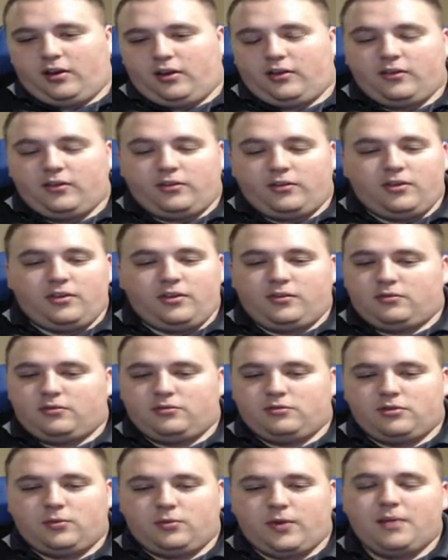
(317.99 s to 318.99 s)
The
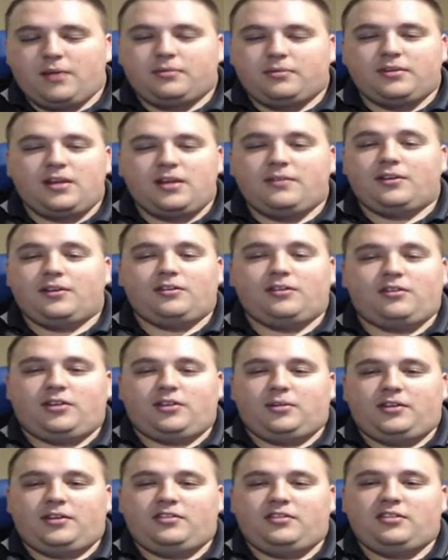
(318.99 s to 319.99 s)
Rams defense is going
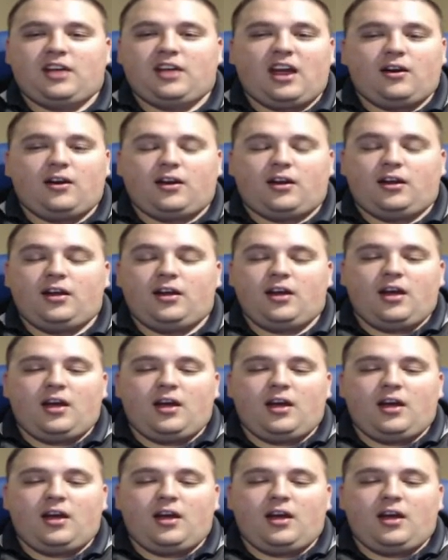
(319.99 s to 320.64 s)
to be scary.